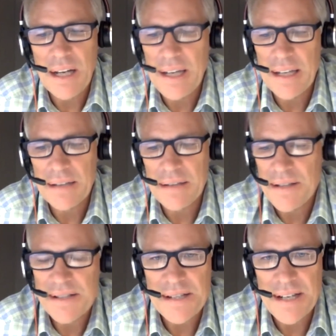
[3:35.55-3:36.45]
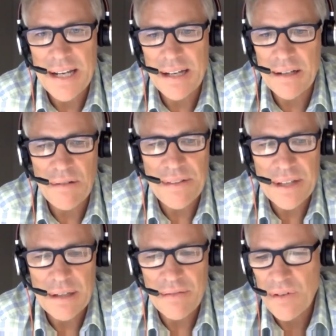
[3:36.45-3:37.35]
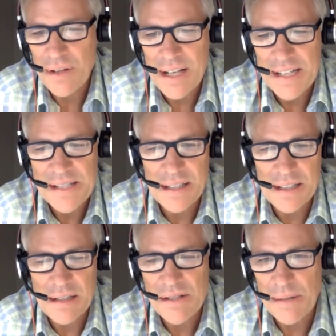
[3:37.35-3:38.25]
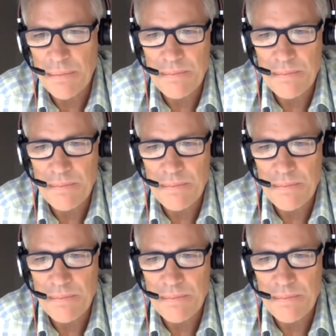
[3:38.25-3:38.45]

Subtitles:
And to this day, I don't think for the last 10 years,